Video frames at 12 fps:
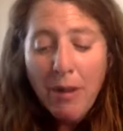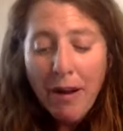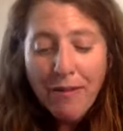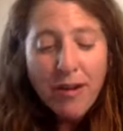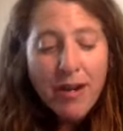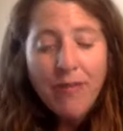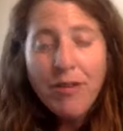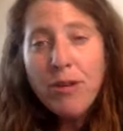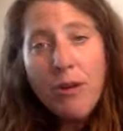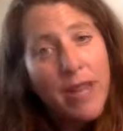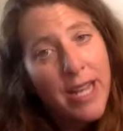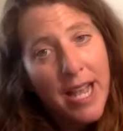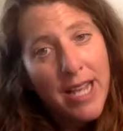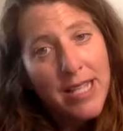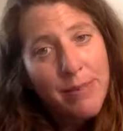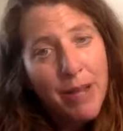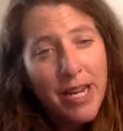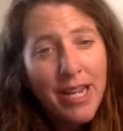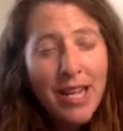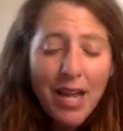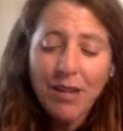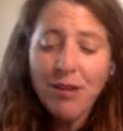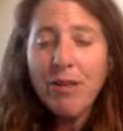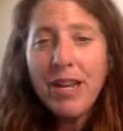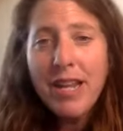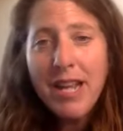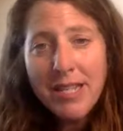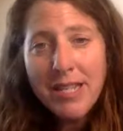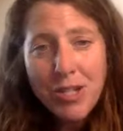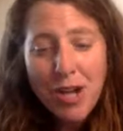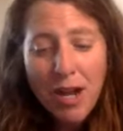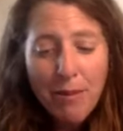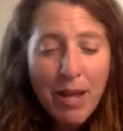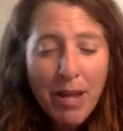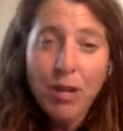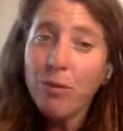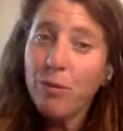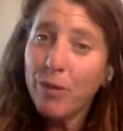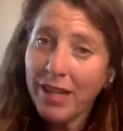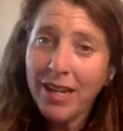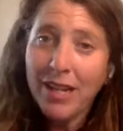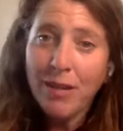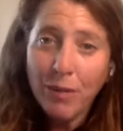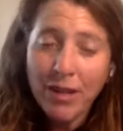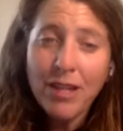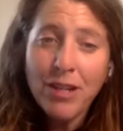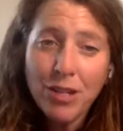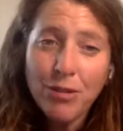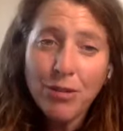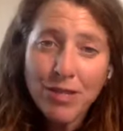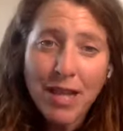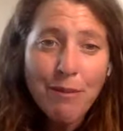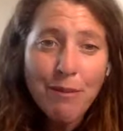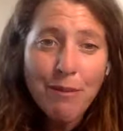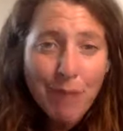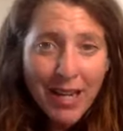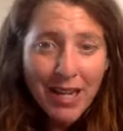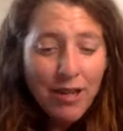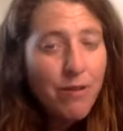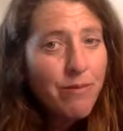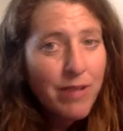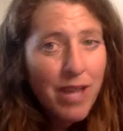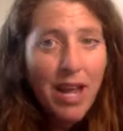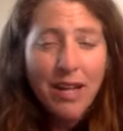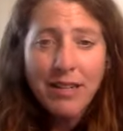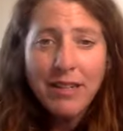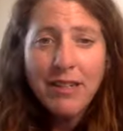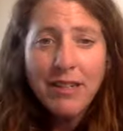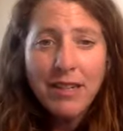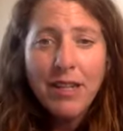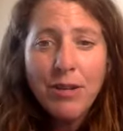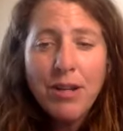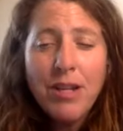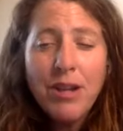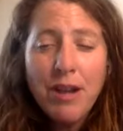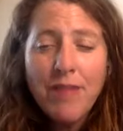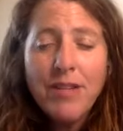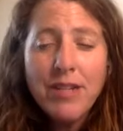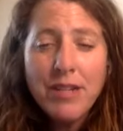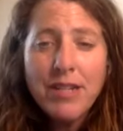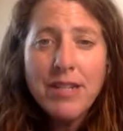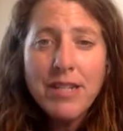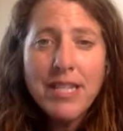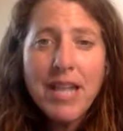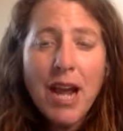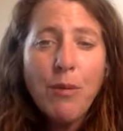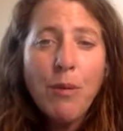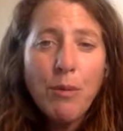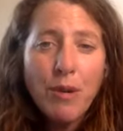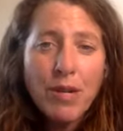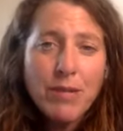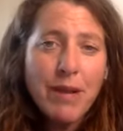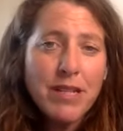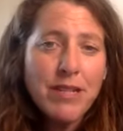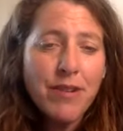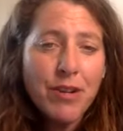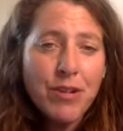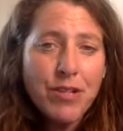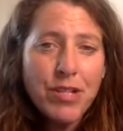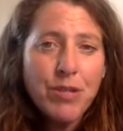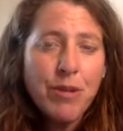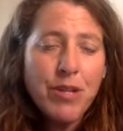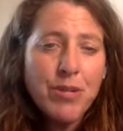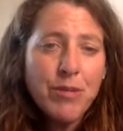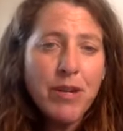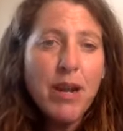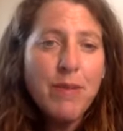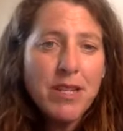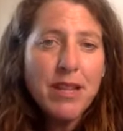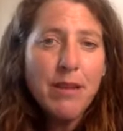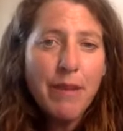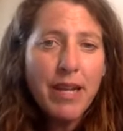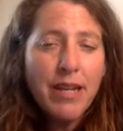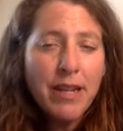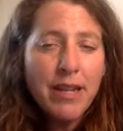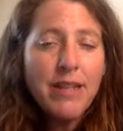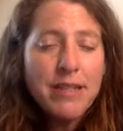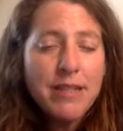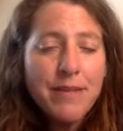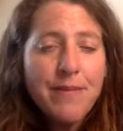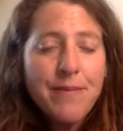However, if you know that he has money and you know that he has a job and you really, really could use that money, you have to decide what works best for your situation when it comes to the maintenance.